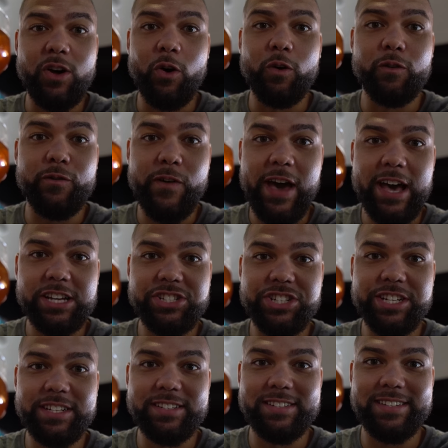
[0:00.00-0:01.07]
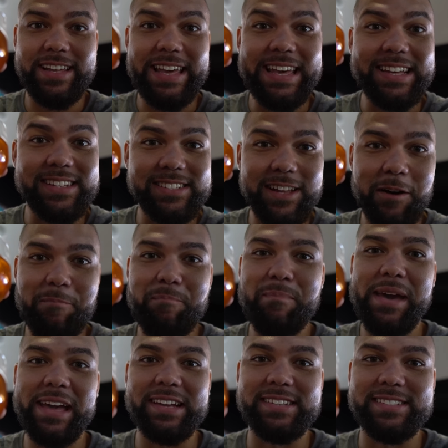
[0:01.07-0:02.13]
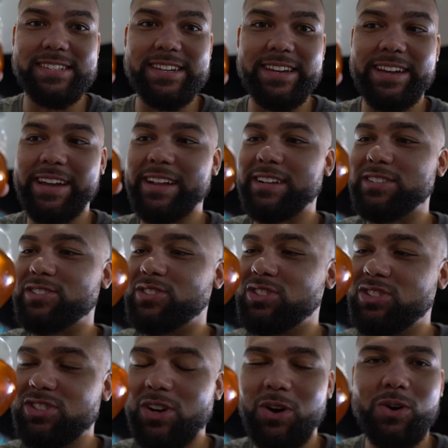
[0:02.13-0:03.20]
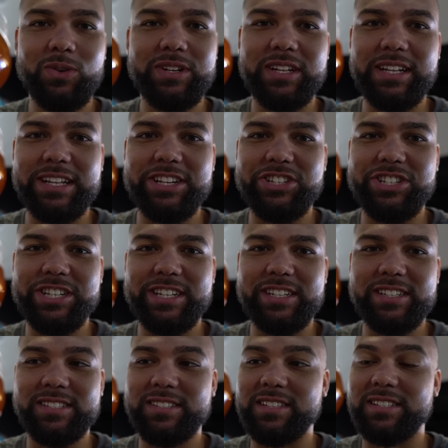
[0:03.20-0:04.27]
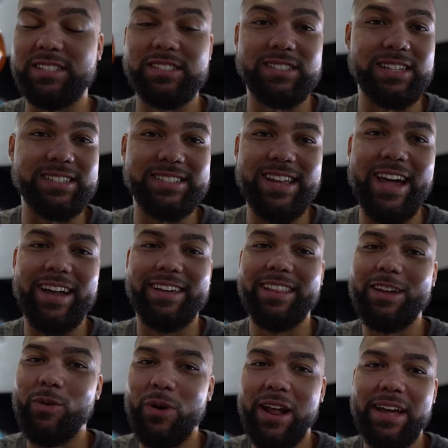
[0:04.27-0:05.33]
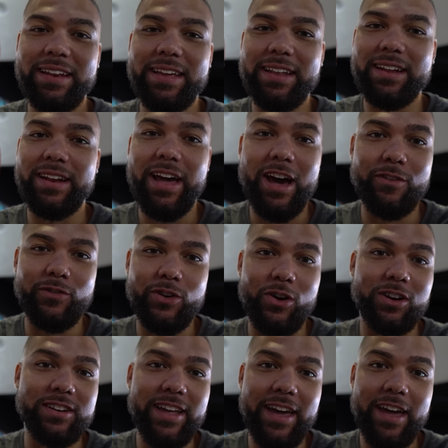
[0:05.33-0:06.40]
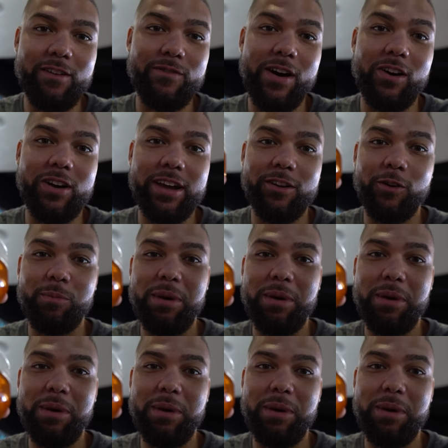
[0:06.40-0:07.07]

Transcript: old fashioned is amazing. It is so delicious. This is exactly what I needed after our day at Volcano